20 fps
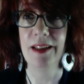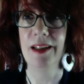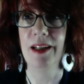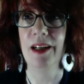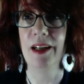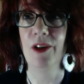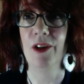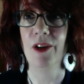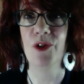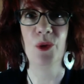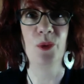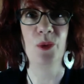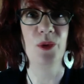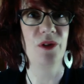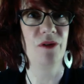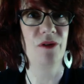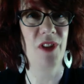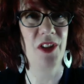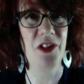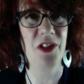I also was
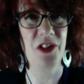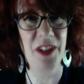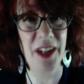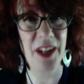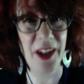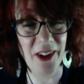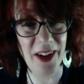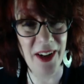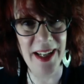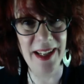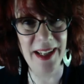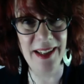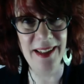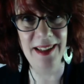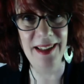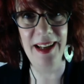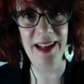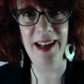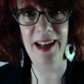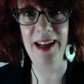a
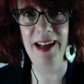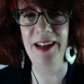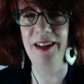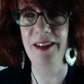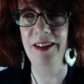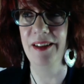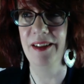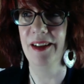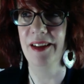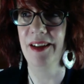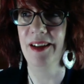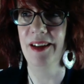vegetarian and